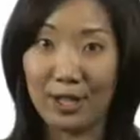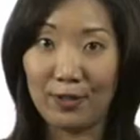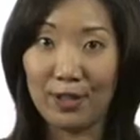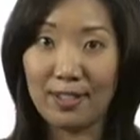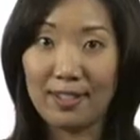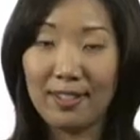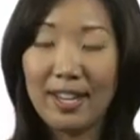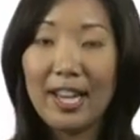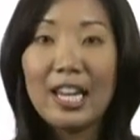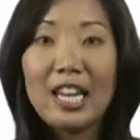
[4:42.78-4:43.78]
servers,
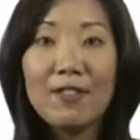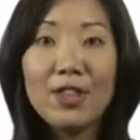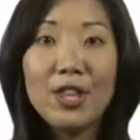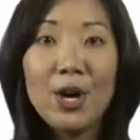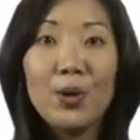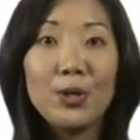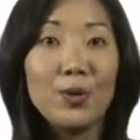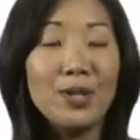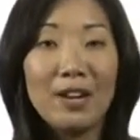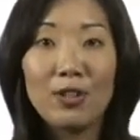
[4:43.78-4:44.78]
even though
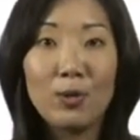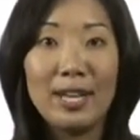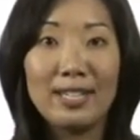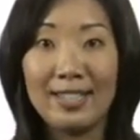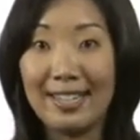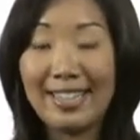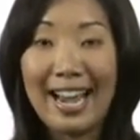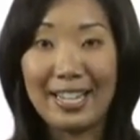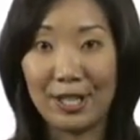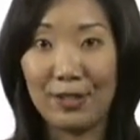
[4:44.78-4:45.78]
you never went to these
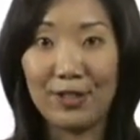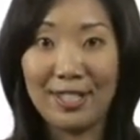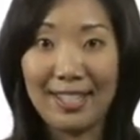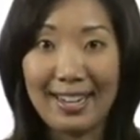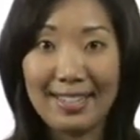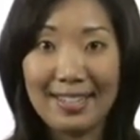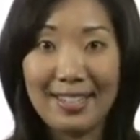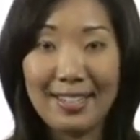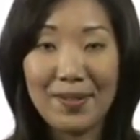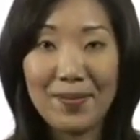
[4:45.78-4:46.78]
ad server
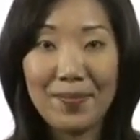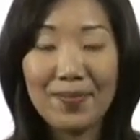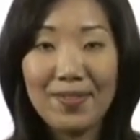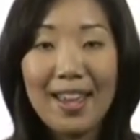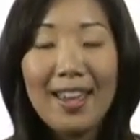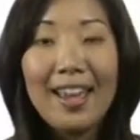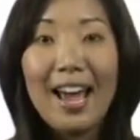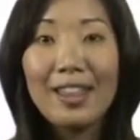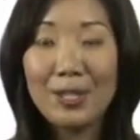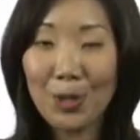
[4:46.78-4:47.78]
sites.
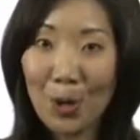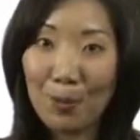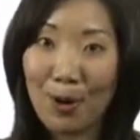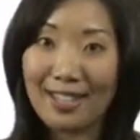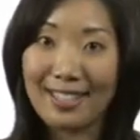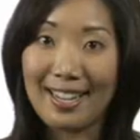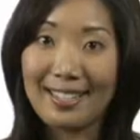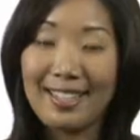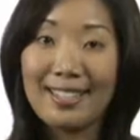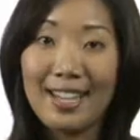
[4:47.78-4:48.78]
And this whole
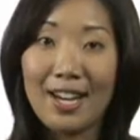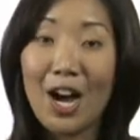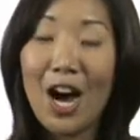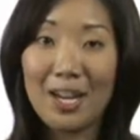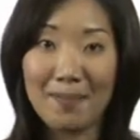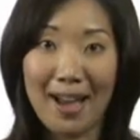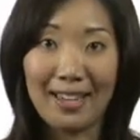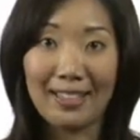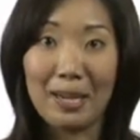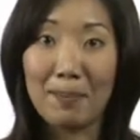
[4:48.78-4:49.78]
process is done
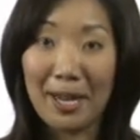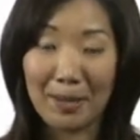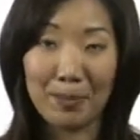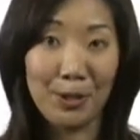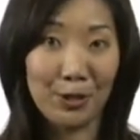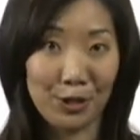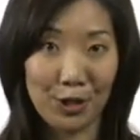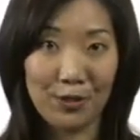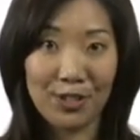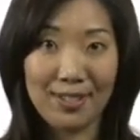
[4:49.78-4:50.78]
automatically by computer
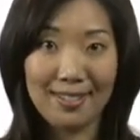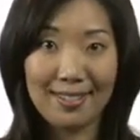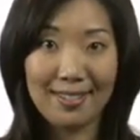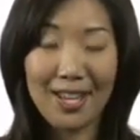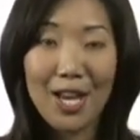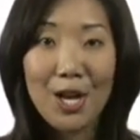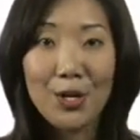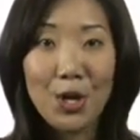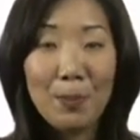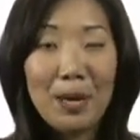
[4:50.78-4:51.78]
servers.
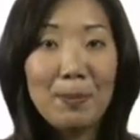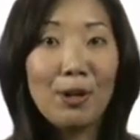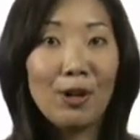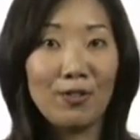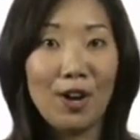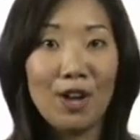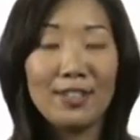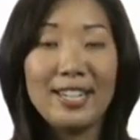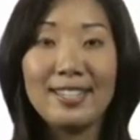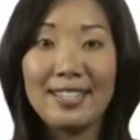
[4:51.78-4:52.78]
No people are
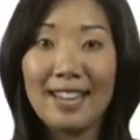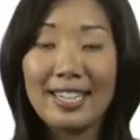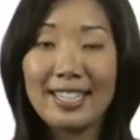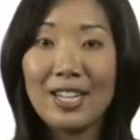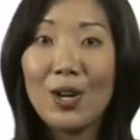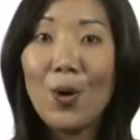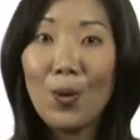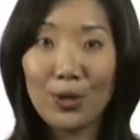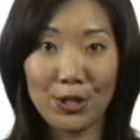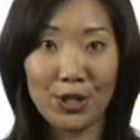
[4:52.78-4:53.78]
involved in selecting
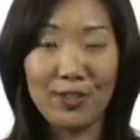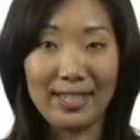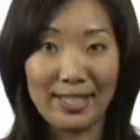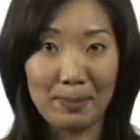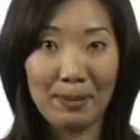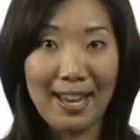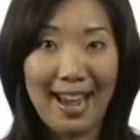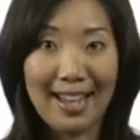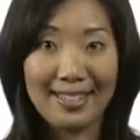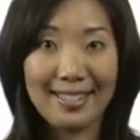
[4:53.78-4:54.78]
or serving display
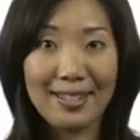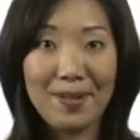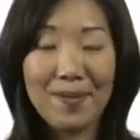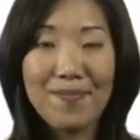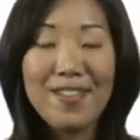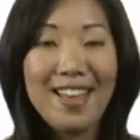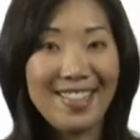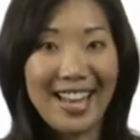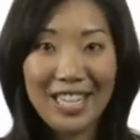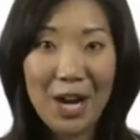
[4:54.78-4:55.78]
ads.
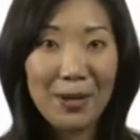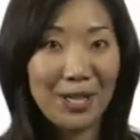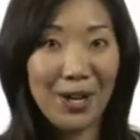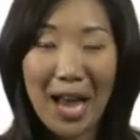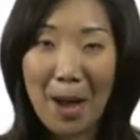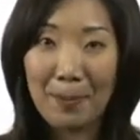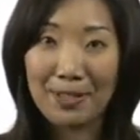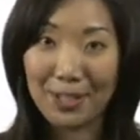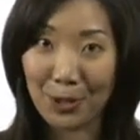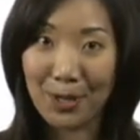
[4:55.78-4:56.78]
That's how it can all
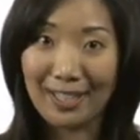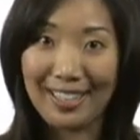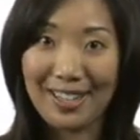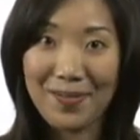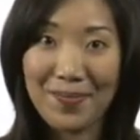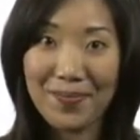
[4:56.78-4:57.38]
happen so quickly.